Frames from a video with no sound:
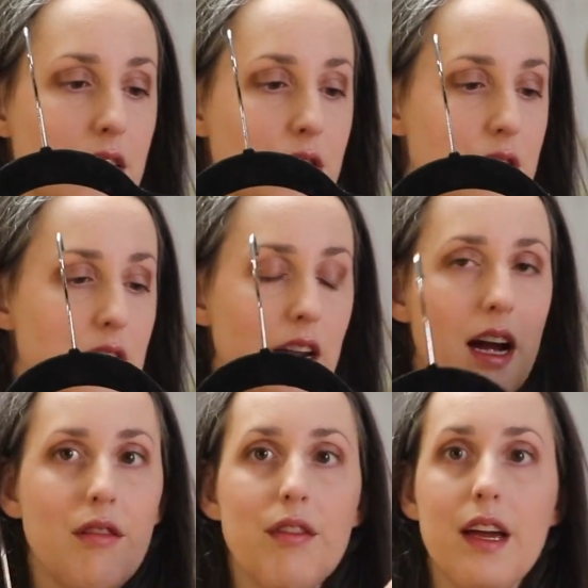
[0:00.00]
is just gonna
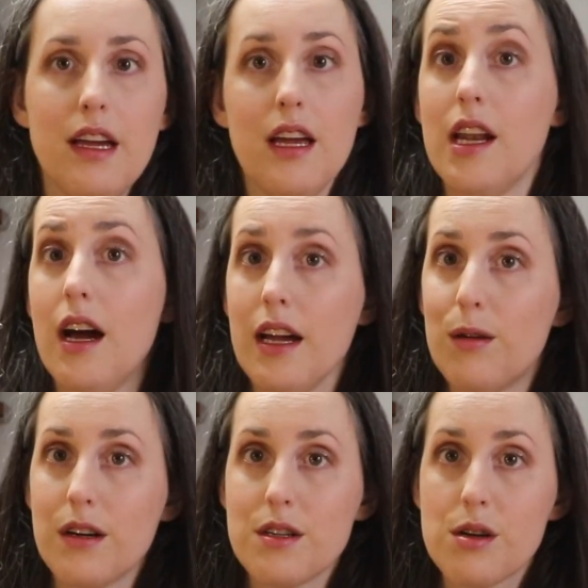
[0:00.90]
have like an
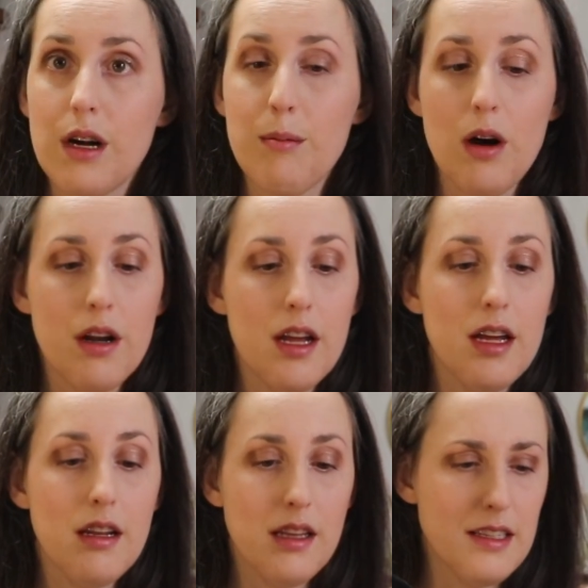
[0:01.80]
icord trim on
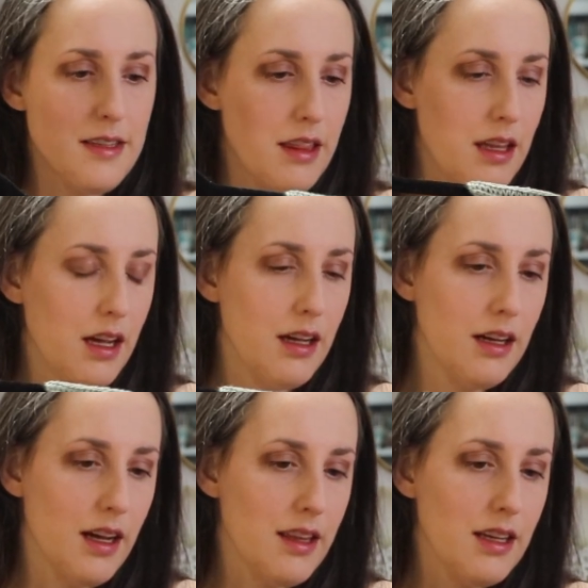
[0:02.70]
it, at least I think.
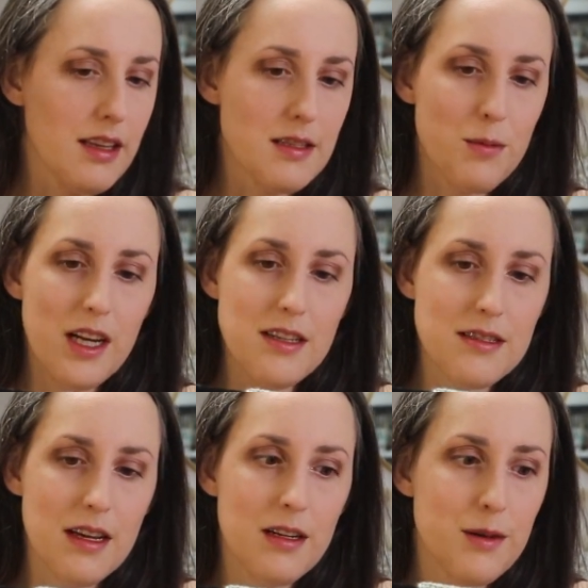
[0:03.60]
I think that's what I
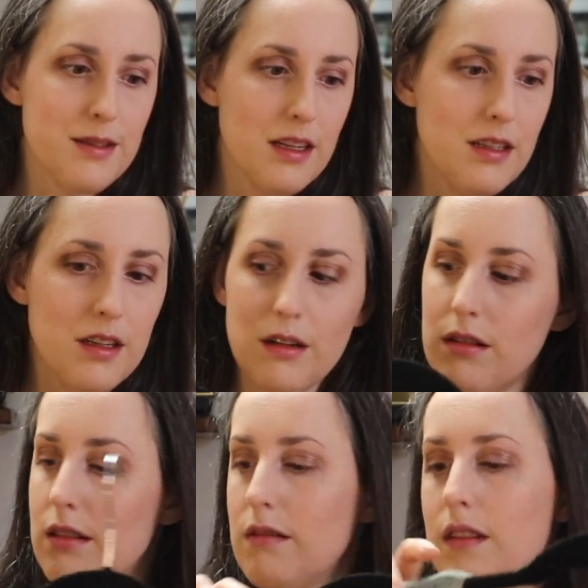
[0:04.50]
decided I was gonna do.
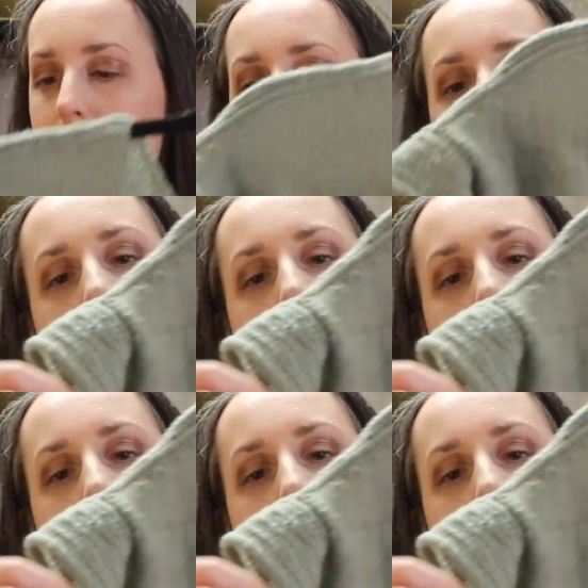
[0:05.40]
Yeah, it